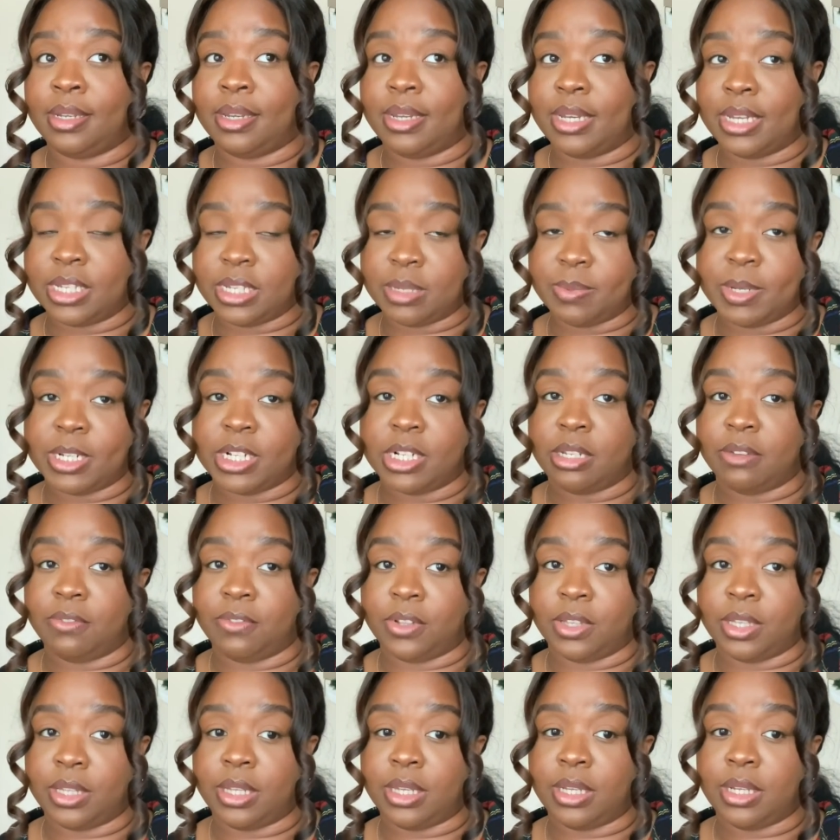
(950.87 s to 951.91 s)
especially
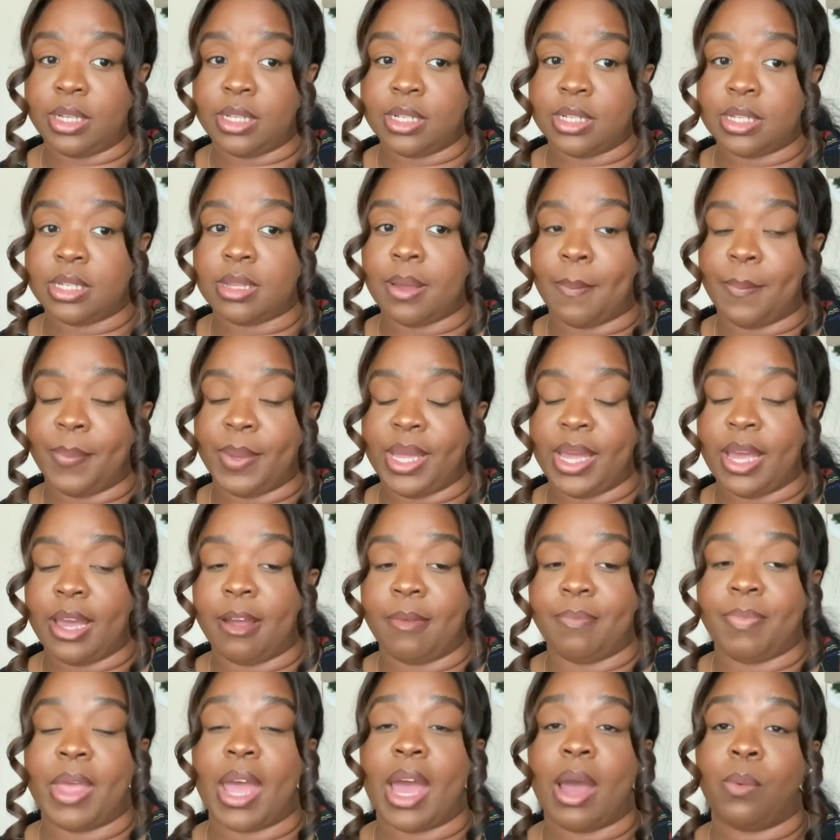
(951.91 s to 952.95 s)
for the kids. But yeah,
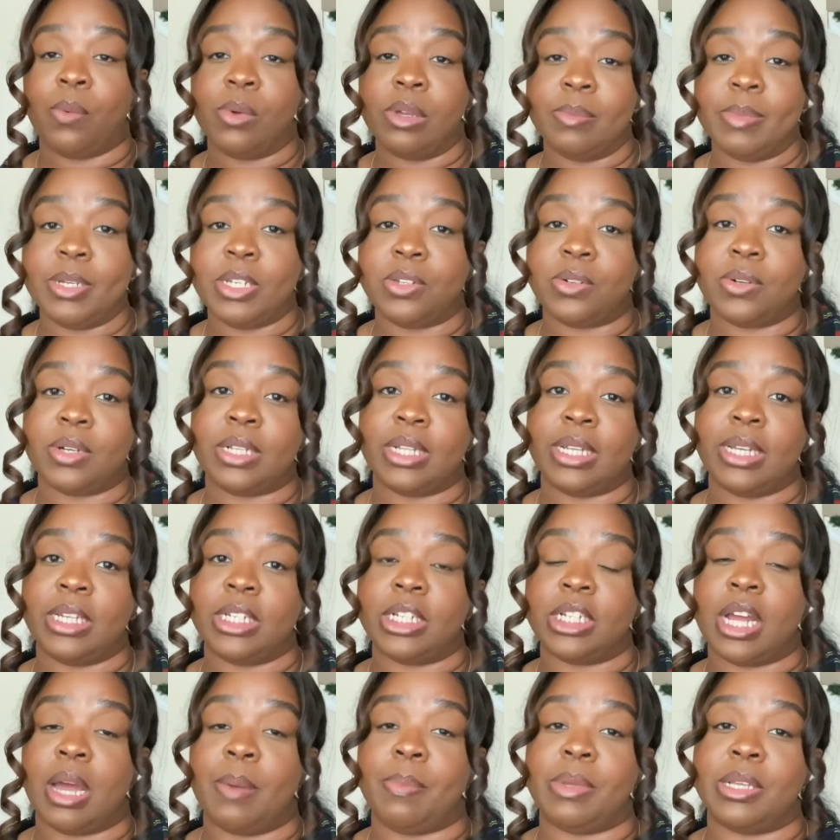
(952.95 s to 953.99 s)
I will be doing late
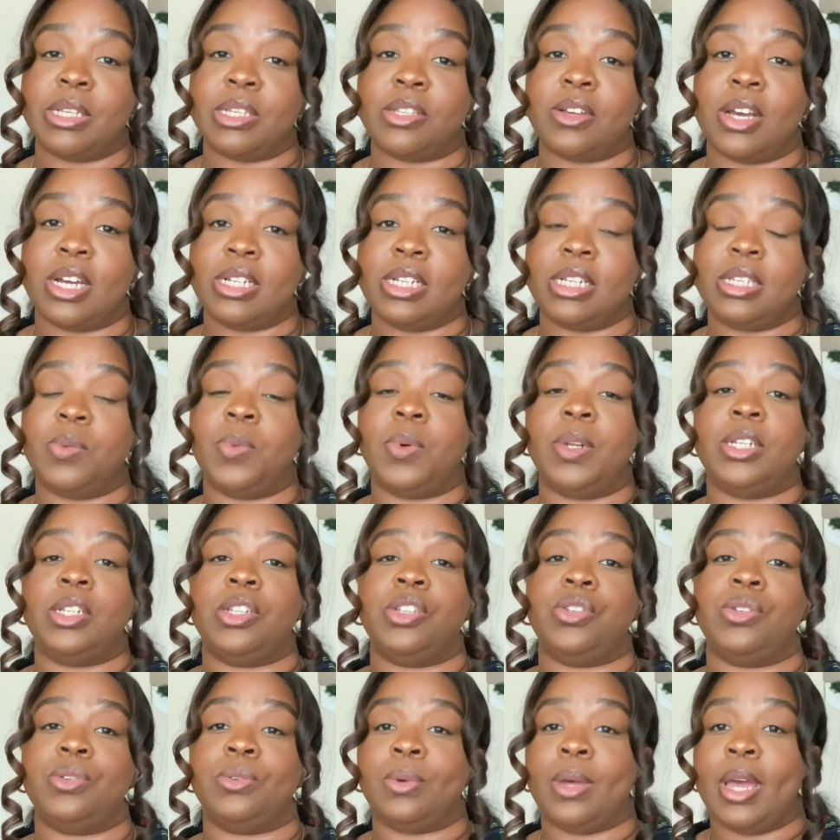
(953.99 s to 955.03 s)
shopping. So I just wanted
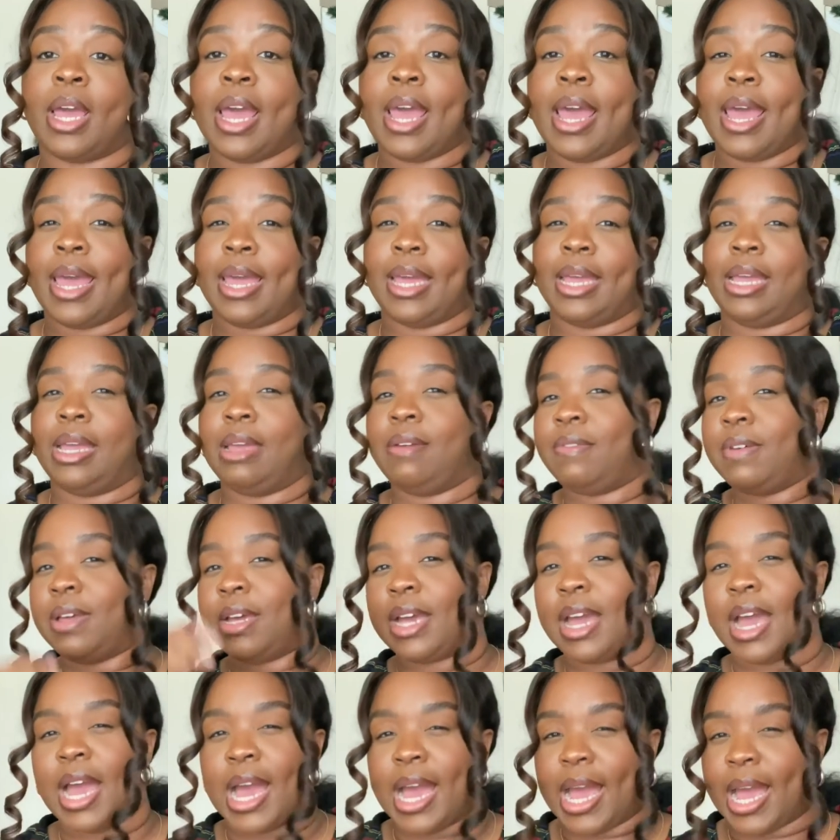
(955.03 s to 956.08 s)
to give a
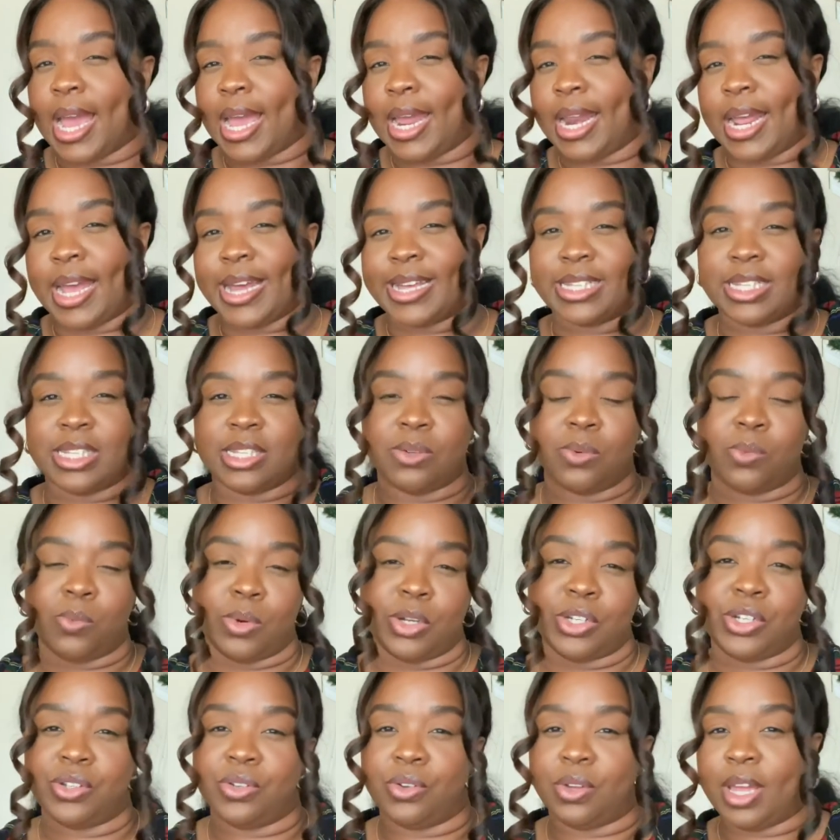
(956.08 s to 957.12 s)
guide as to
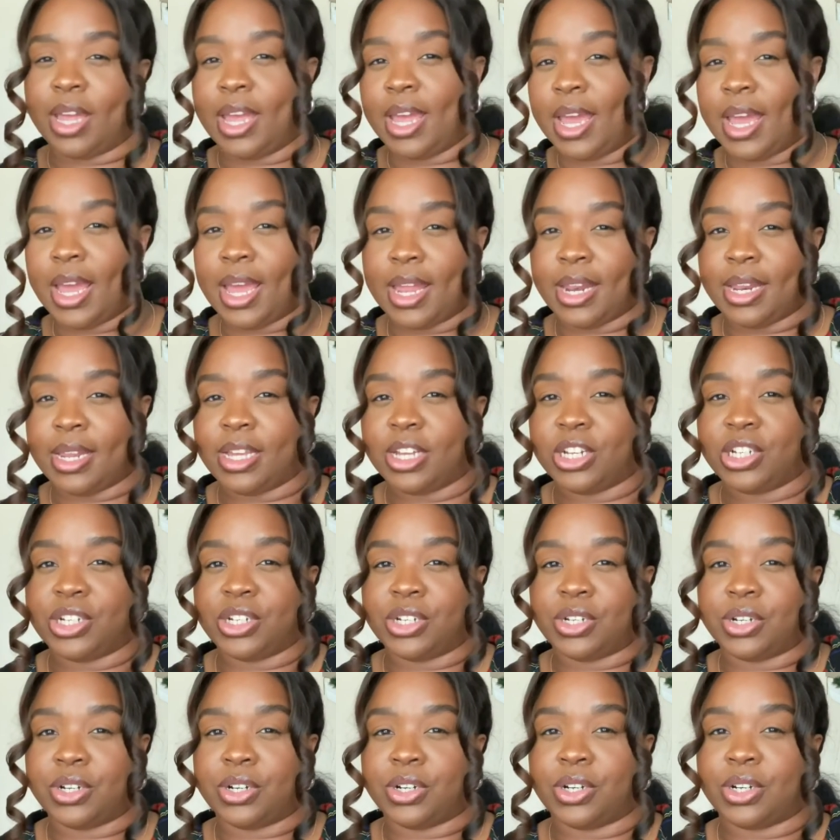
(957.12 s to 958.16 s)
what you can get
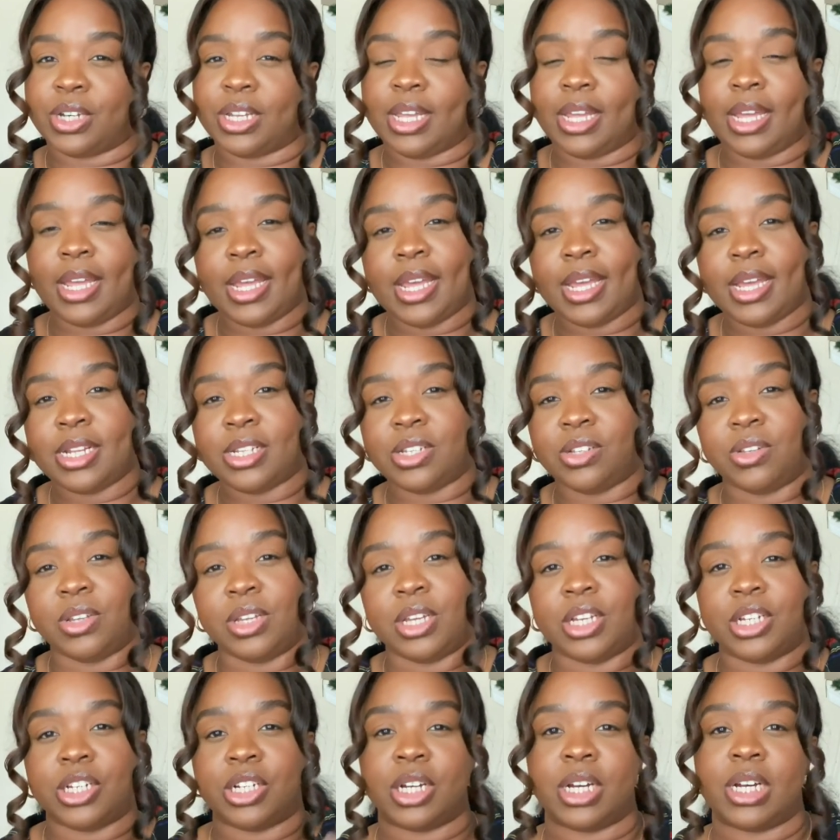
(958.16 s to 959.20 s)
your kids, you can
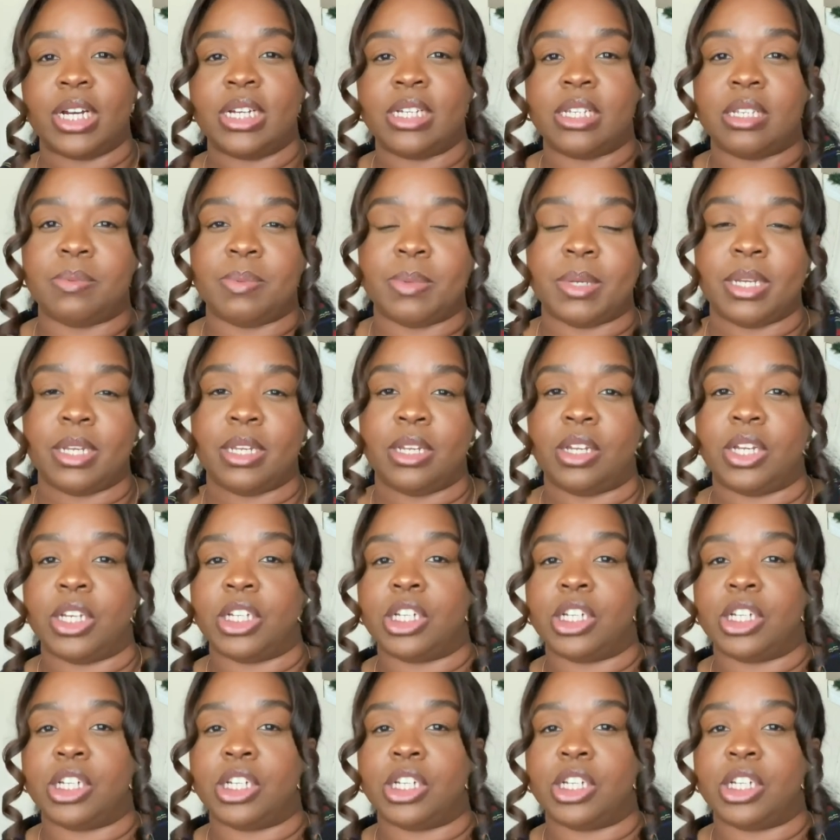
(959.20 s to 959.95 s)
get your husband, you can